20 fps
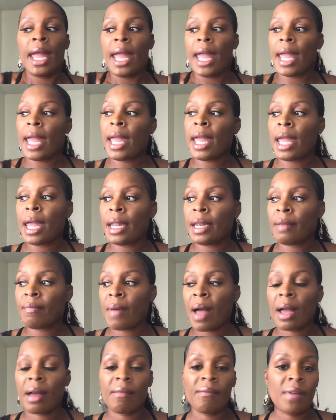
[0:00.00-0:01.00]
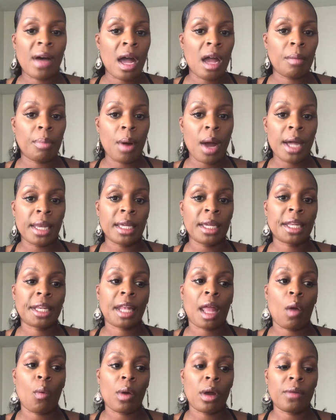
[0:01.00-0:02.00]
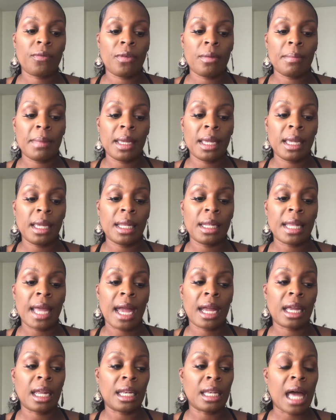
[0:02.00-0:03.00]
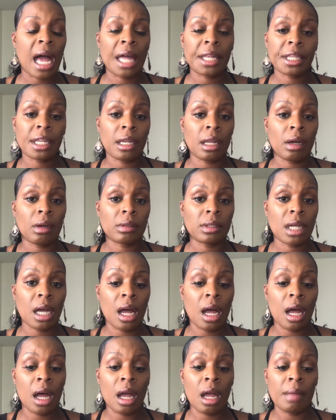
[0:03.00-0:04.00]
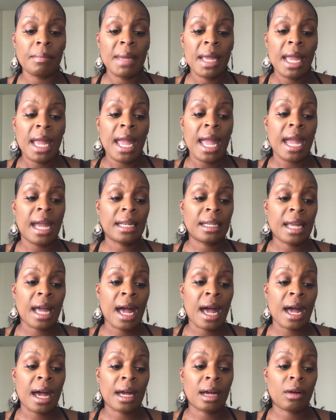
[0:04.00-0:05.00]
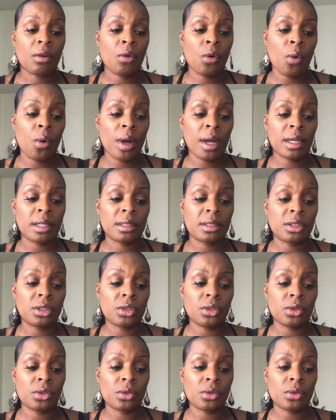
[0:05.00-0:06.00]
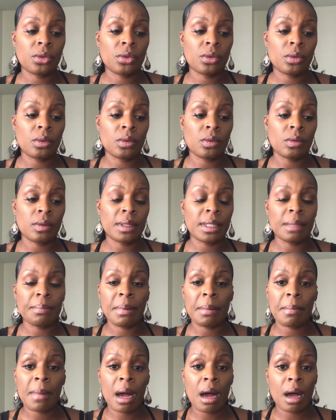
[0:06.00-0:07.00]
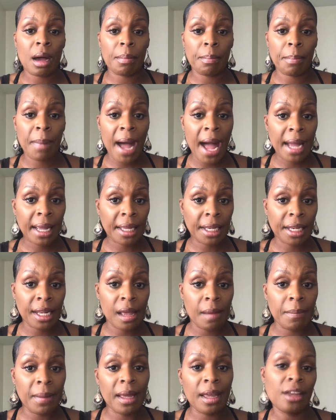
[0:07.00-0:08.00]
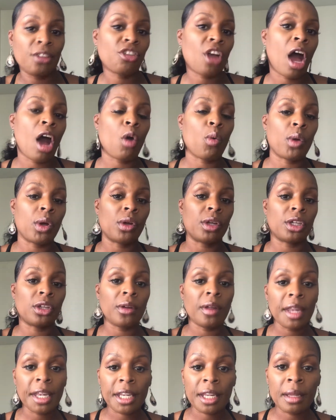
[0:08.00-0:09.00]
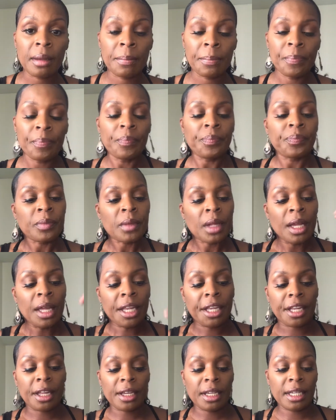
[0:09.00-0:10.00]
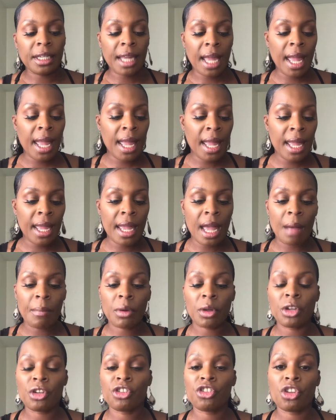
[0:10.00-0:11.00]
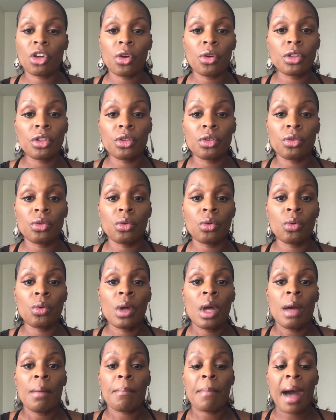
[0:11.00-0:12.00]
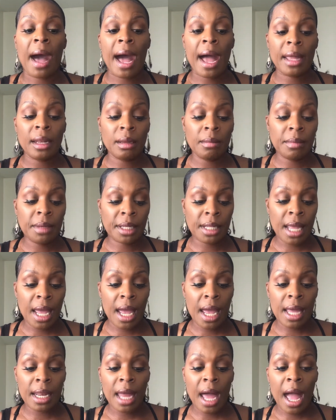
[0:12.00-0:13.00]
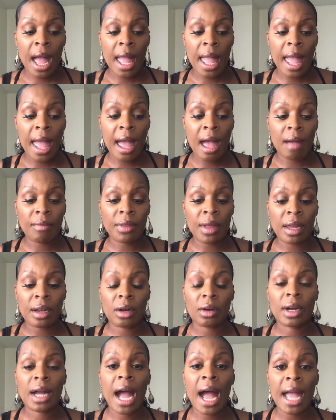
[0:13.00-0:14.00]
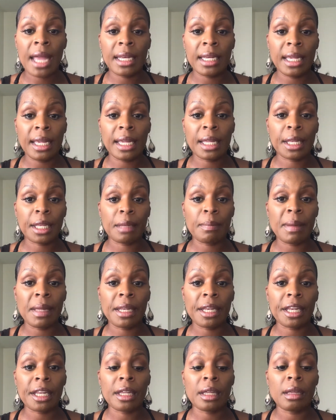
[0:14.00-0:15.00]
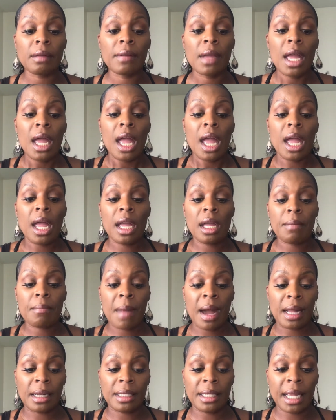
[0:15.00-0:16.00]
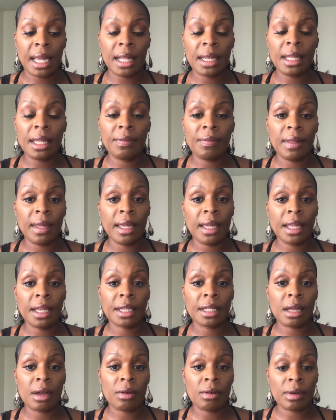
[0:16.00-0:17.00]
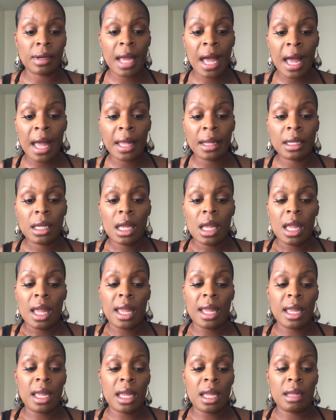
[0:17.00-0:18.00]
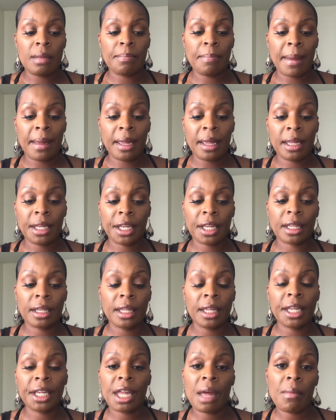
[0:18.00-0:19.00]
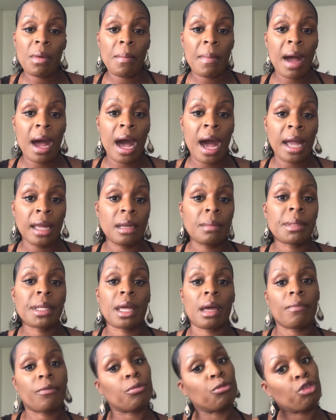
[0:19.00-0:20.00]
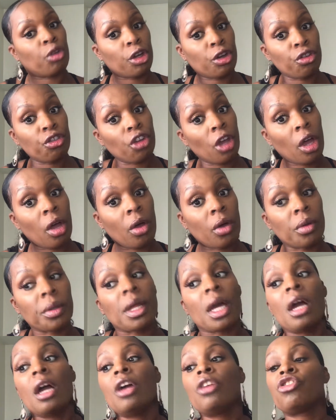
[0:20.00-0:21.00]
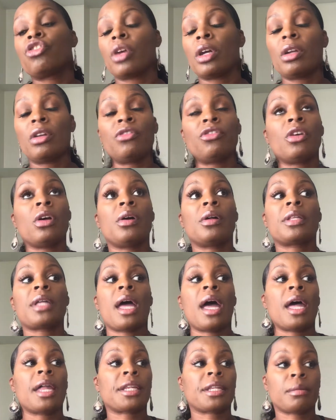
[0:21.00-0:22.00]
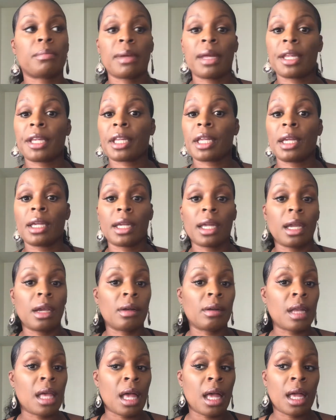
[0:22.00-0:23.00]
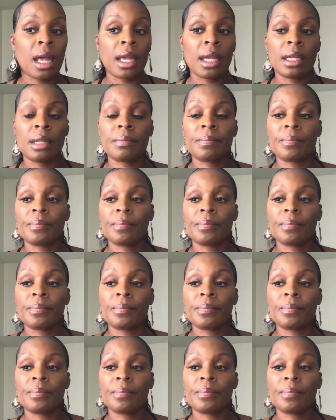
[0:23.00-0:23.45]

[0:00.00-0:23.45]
And if I can find products that work for me, that can last a long time and not going to dip in my pockets that much, I will use them. So today I'm going to show you my items that I have that are kind of expensive and my daily things that are not. And basically some of my items come from Trader Joe's. Trader Joe's has the best skincare line.